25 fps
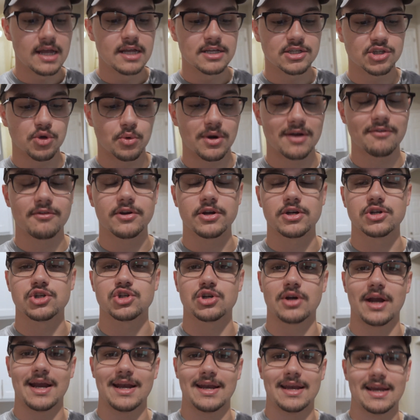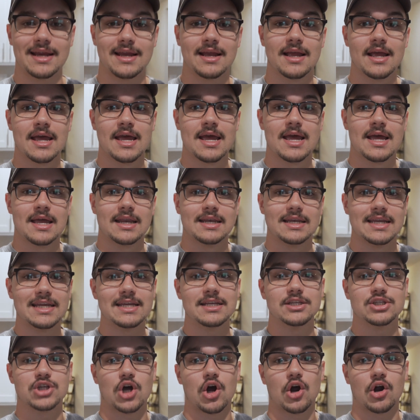so whatever your training
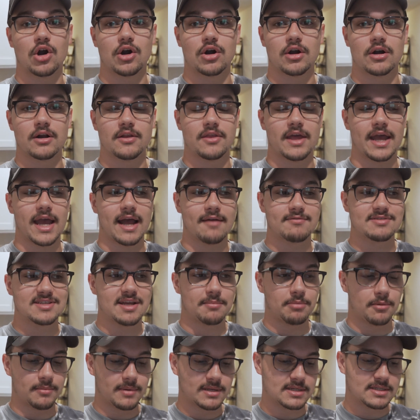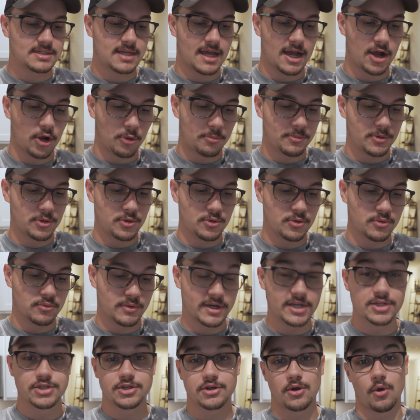needs are, they have supplements to help you
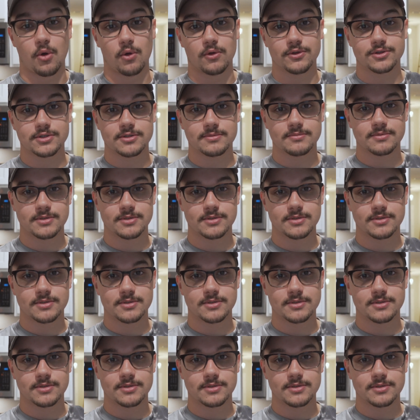reach your goals.